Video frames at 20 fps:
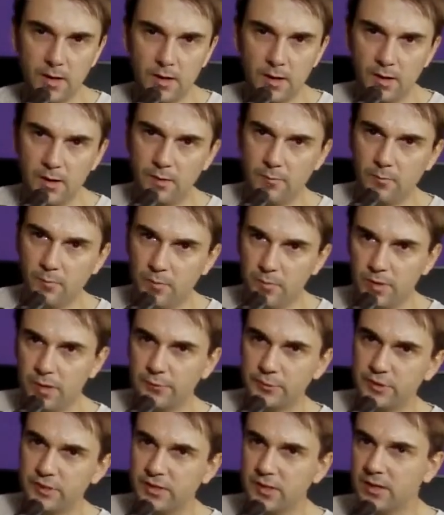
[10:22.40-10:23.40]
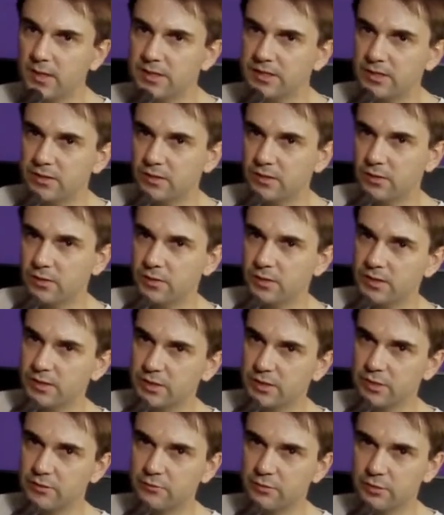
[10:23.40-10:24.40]
4, if you start listening to lots of
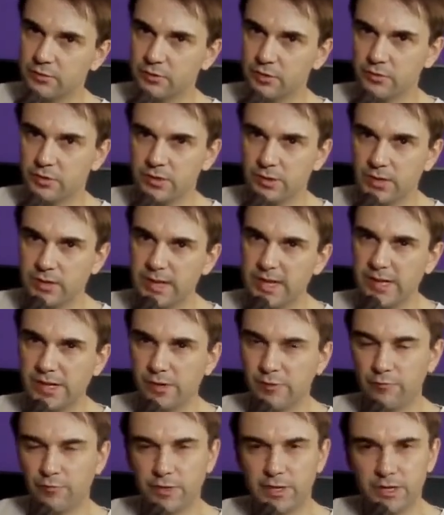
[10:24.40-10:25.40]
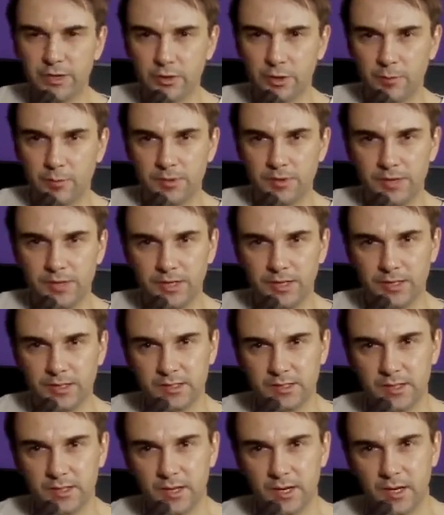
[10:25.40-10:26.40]
these grooves, you'll start hearing really common
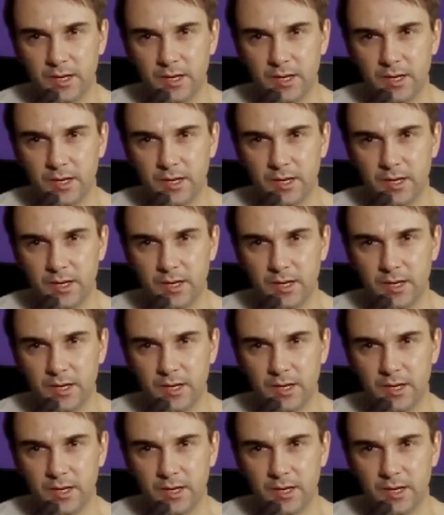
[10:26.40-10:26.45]
things.